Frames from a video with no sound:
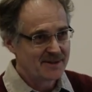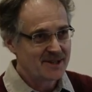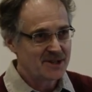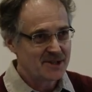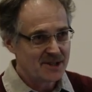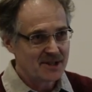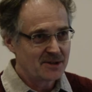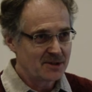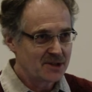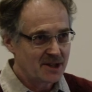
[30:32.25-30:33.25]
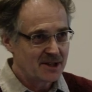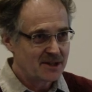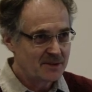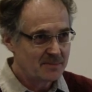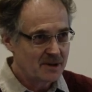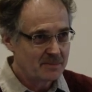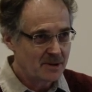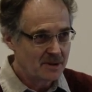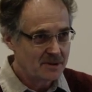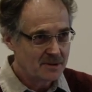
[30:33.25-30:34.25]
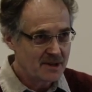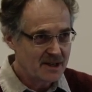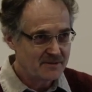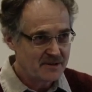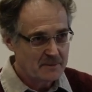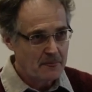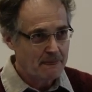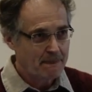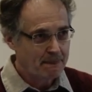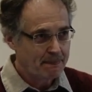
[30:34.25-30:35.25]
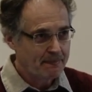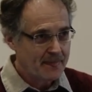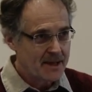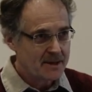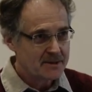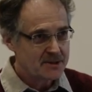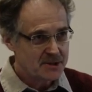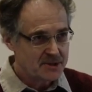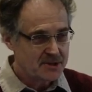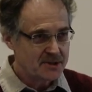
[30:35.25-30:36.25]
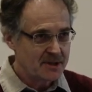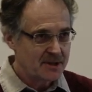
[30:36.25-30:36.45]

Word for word: these intoxicated people who have just